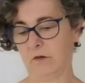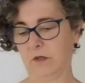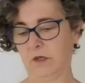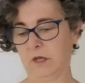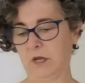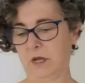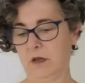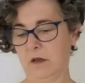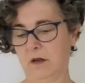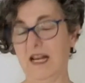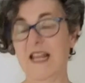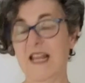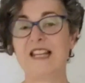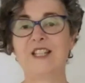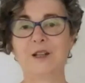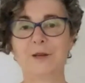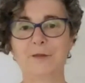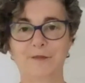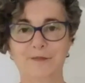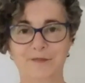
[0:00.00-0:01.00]
see.
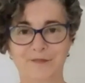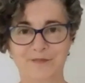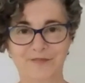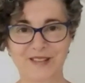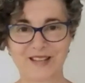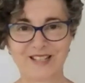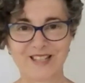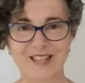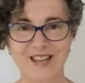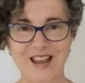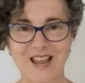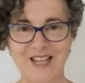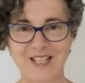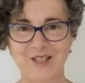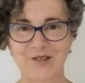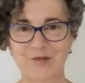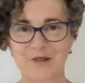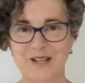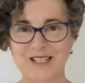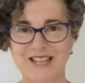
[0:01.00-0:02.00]
Ledum is the
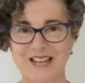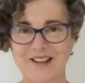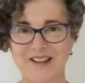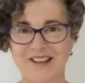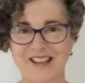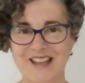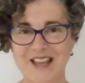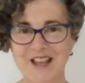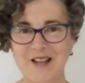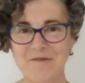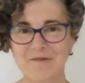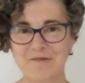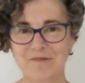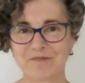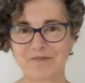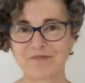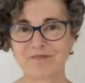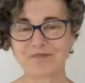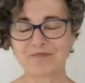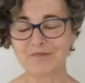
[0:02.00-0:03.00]
next one down here.
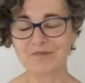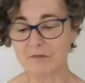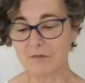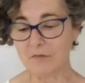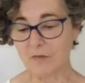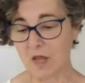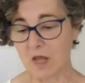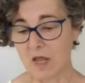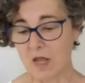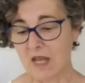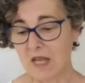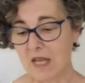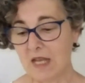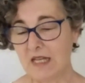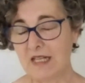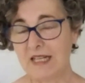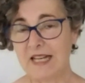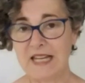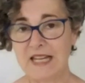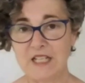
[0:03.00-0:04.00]

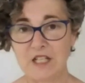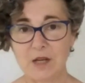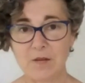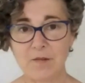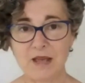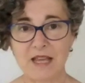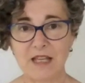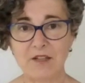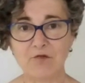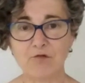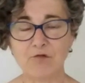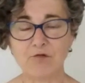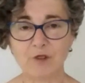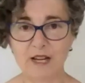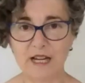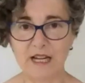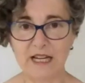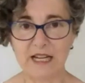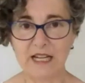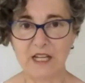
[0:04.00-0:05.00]
Ledum is
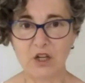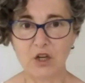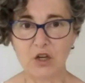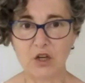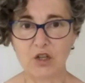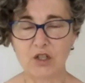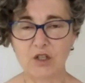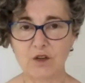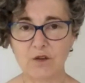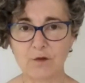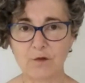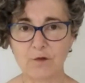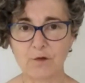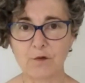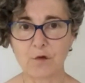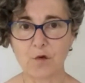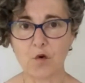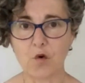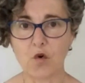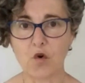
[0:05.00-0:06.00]
really good
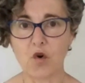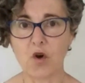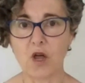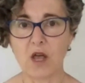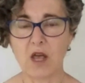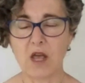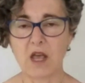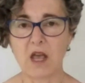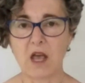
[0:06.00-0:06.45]
for